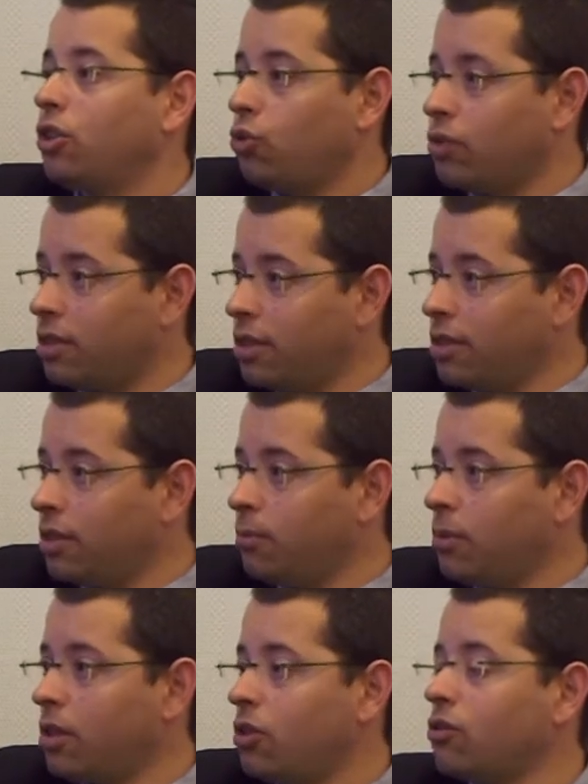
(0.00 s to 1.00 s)
to see the
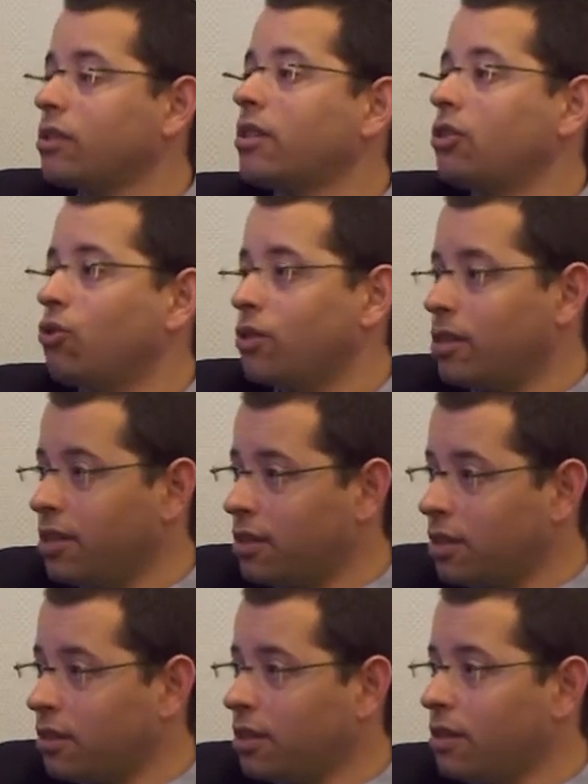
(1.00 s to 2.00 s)
mayors, to see
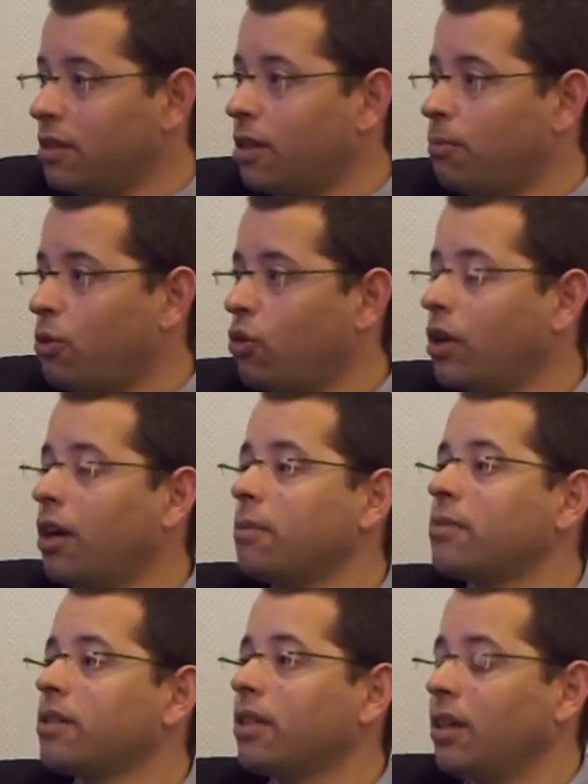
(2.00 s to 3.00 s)
the programs.